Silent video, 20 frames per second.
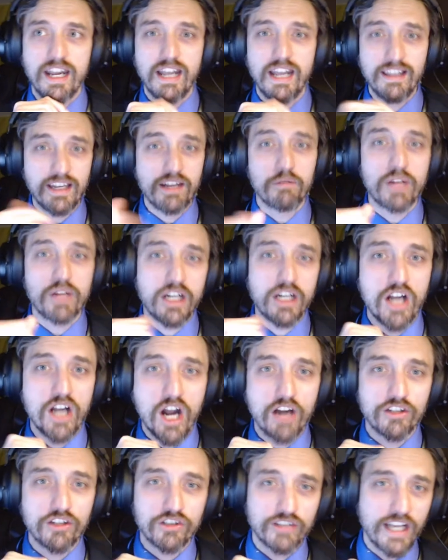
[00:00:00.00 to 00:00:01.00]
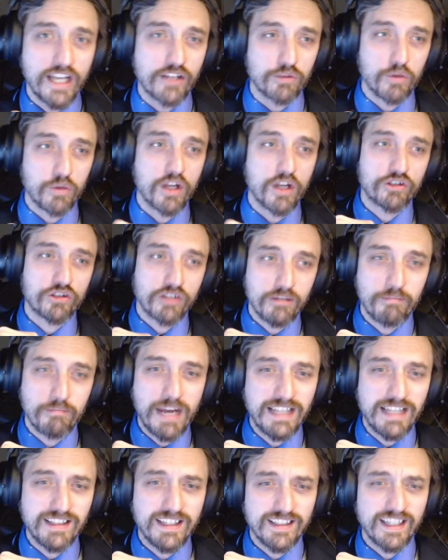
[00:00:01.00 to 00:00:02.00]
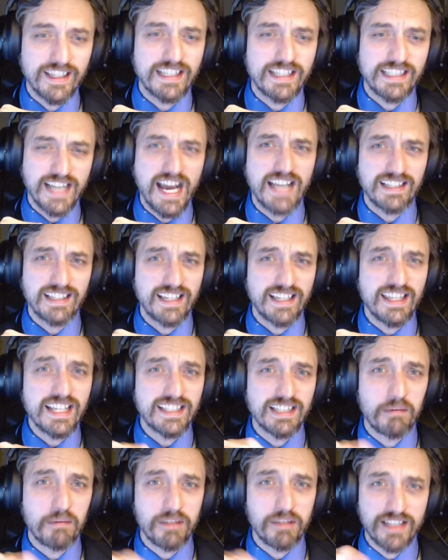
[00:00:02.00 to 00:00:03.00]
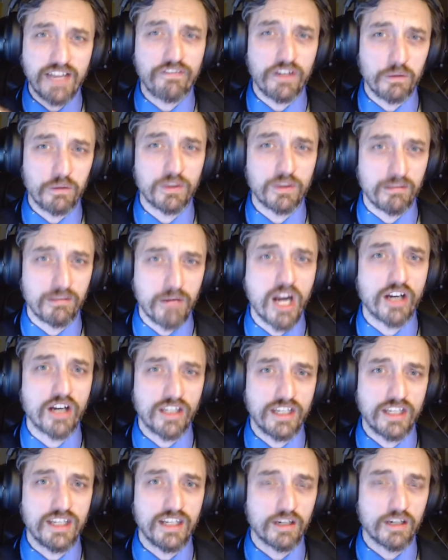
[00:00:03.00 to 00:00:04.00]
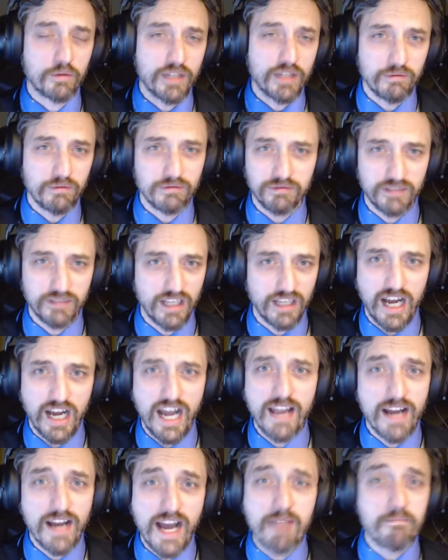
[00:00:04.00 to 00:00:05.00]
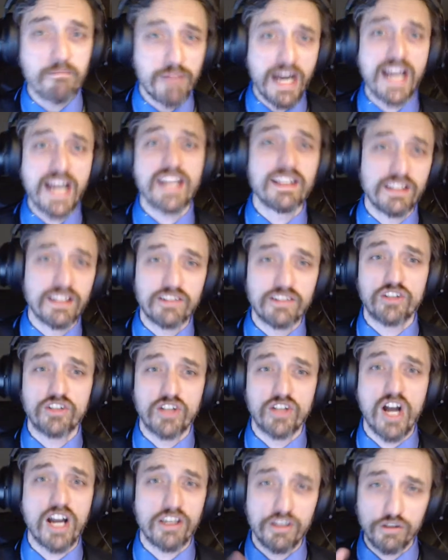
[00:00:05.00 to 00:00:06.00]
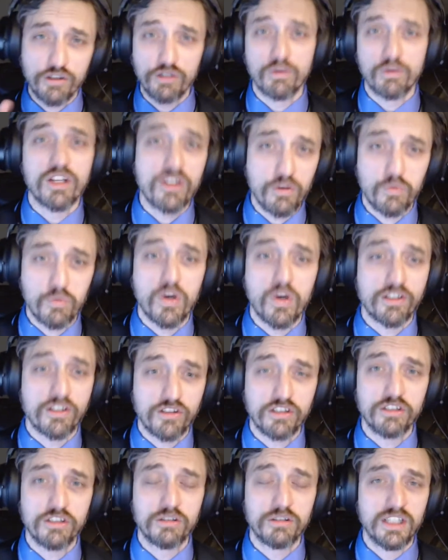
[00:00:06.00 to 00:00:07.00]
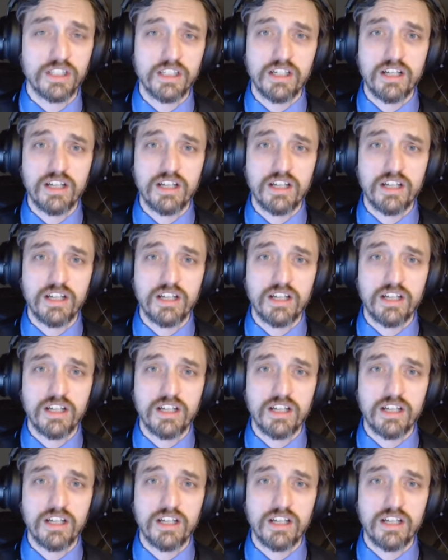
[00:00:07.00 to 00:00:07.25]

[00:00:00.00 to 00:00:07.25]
And then he went on r slash Wall Street Bets and he's like, guys, I think someone's effing with the market here. We, I, I'm buying this stock. You do what you want to,